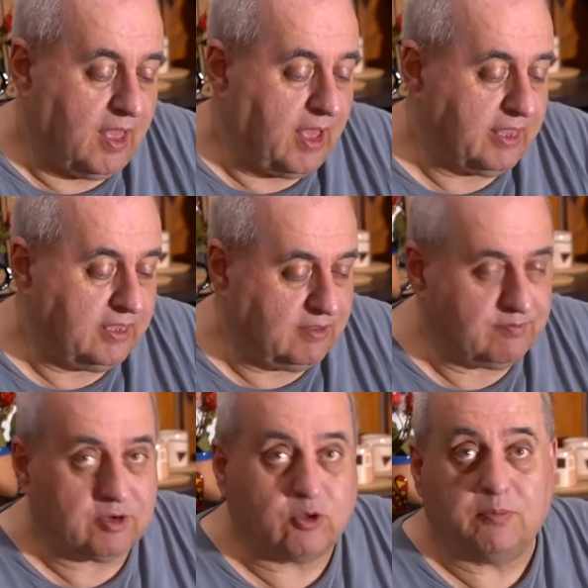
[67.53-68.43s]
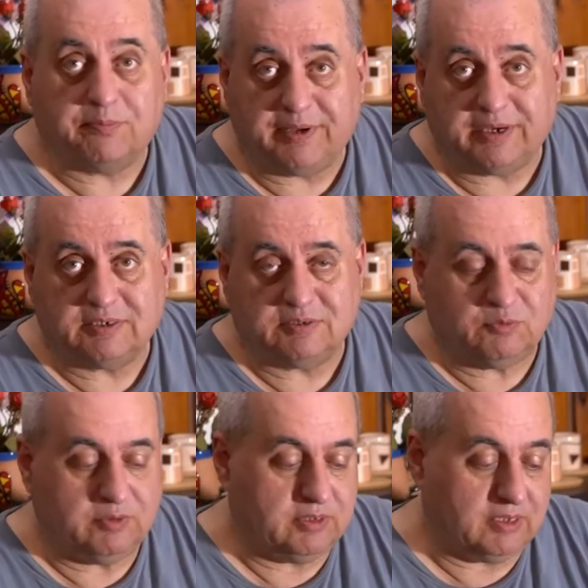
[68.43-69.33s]
I even compared it
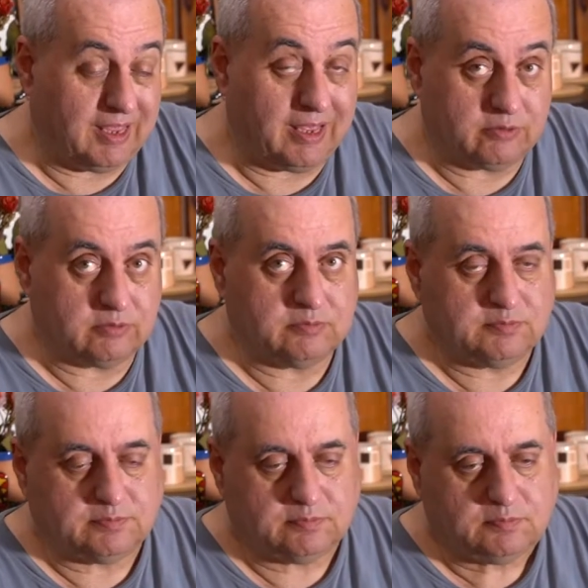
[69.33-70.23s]
with the Canon